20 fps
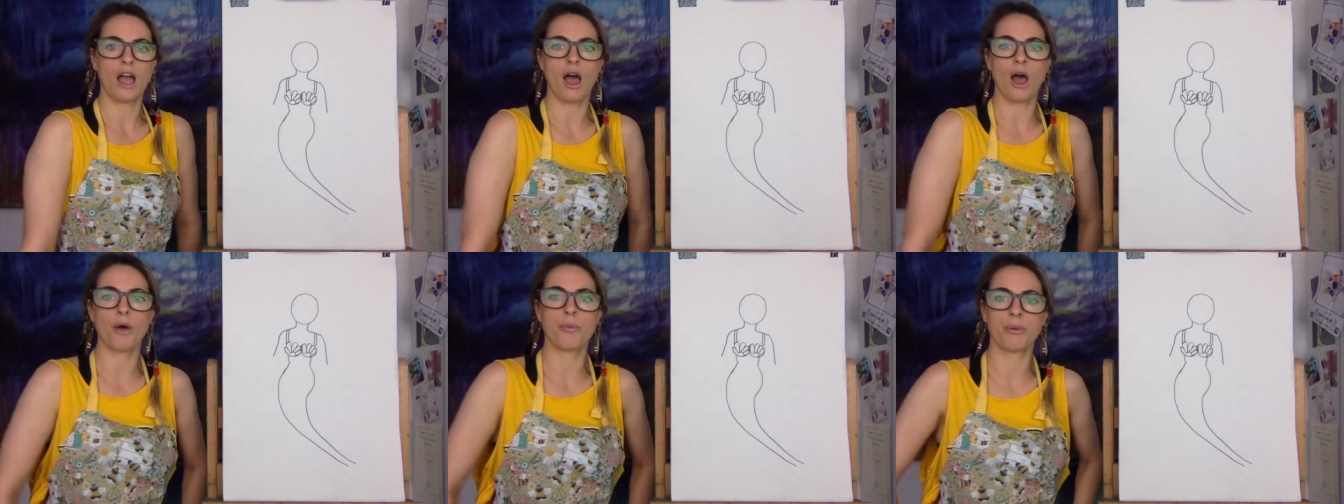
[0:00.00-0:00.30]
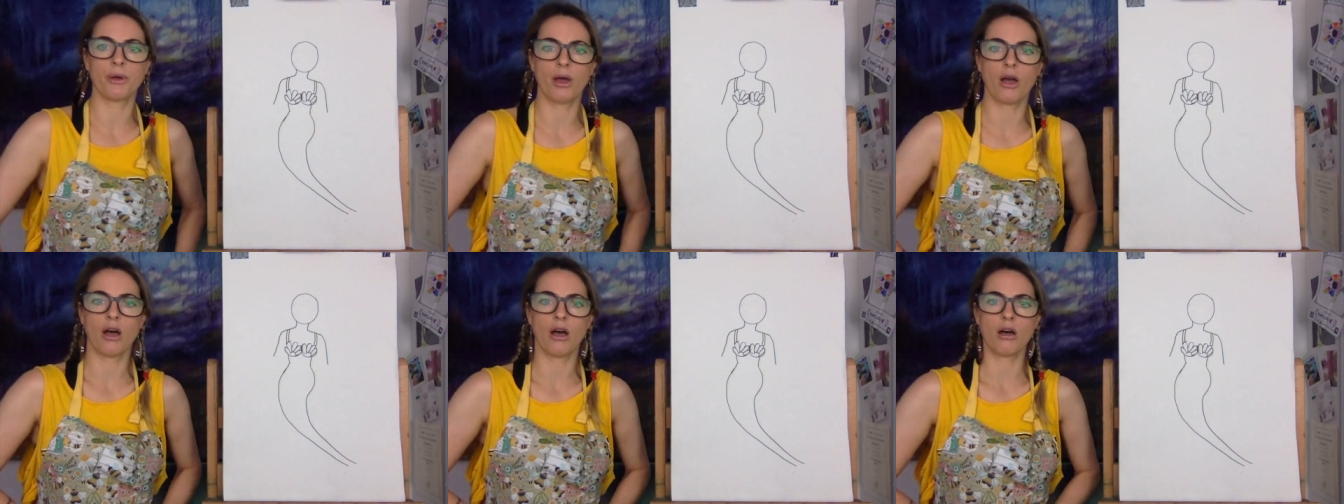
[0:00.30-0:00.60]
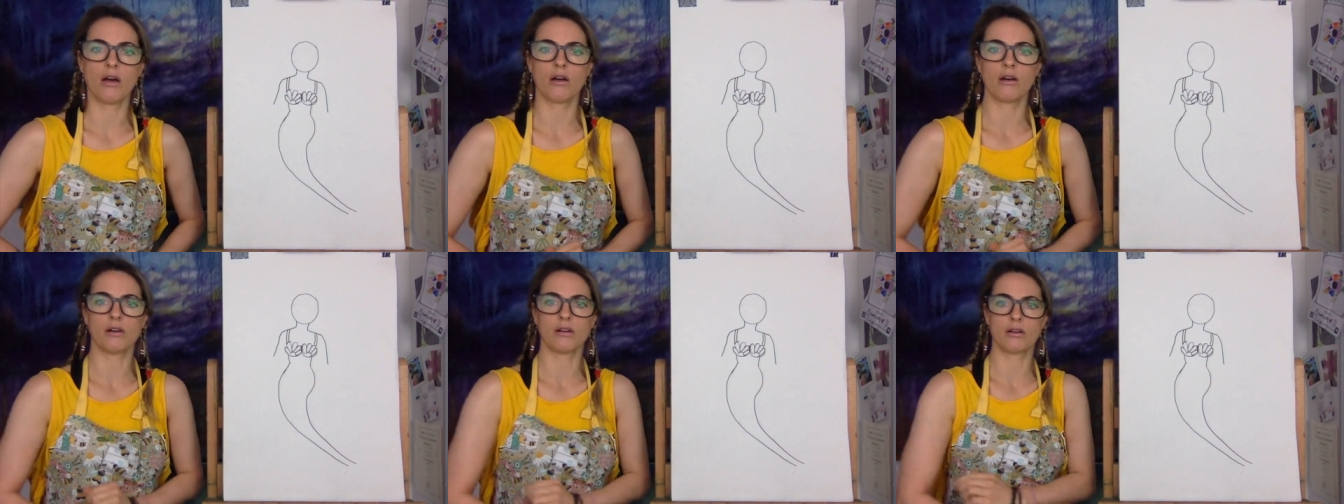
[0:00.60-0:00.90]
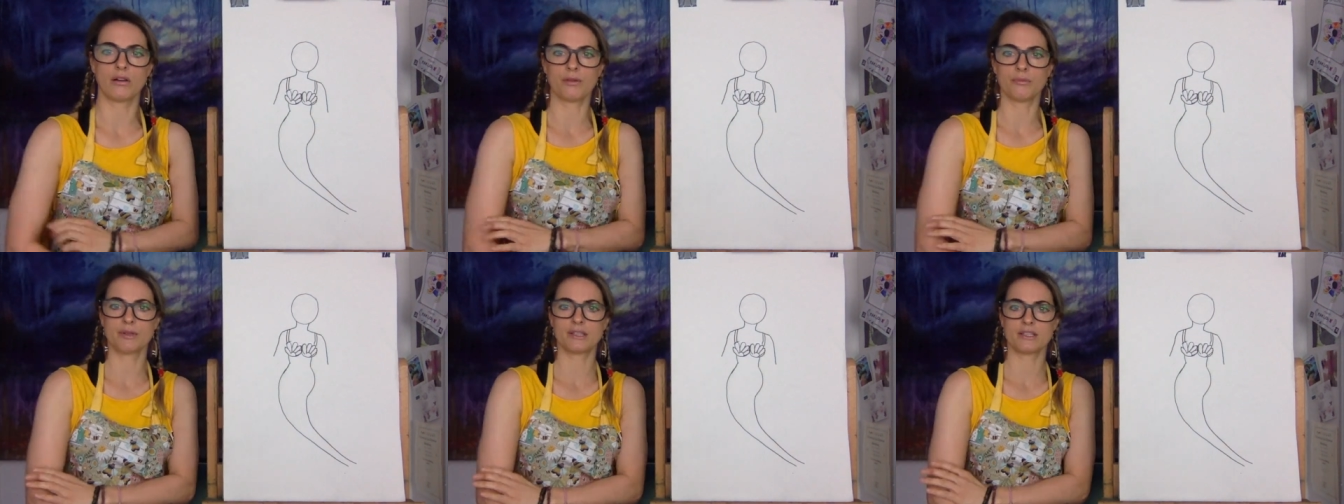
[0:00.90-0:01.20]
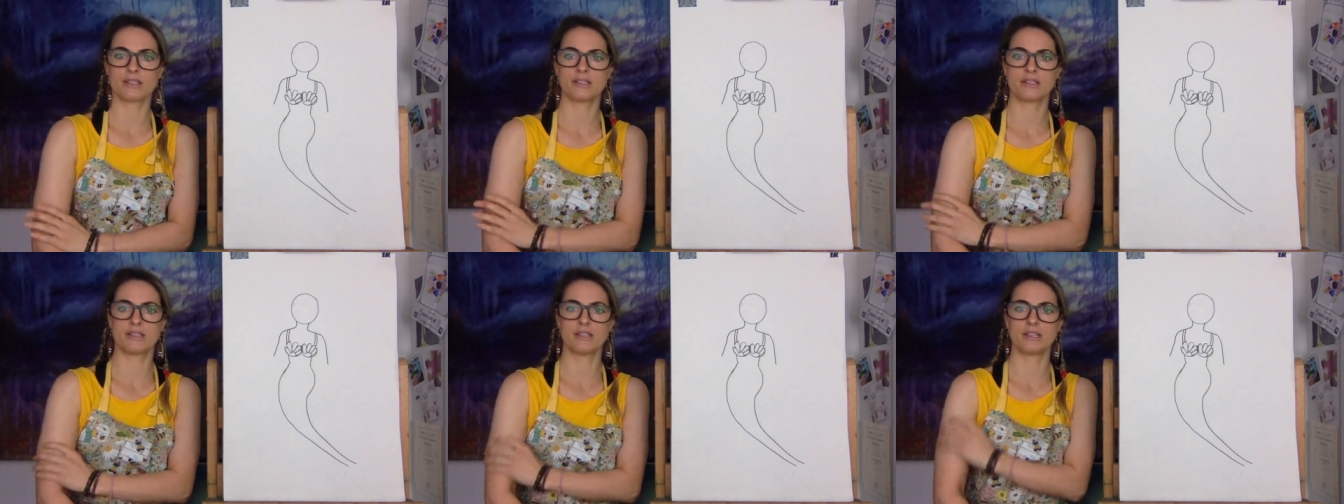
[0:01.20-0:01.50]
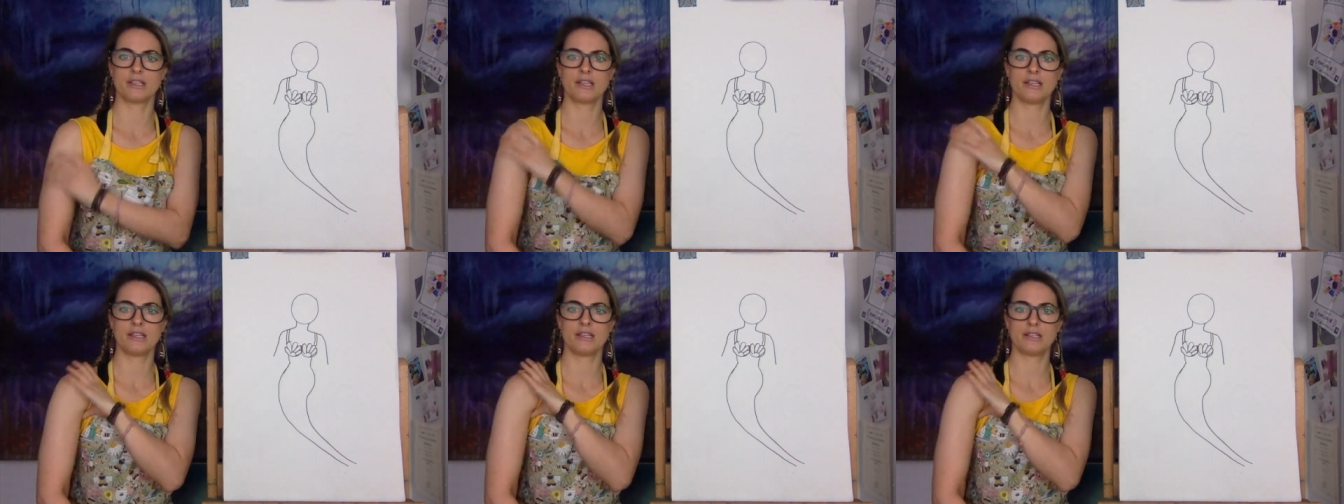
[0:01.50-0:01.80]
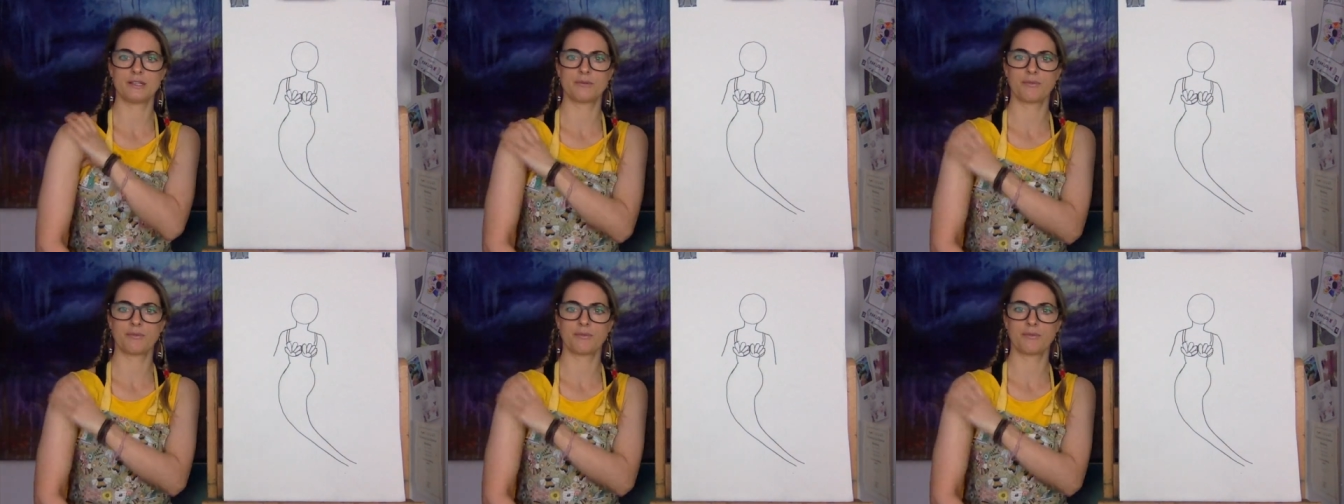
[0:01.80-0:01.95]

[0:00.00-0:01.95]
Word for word: upper arm, it's these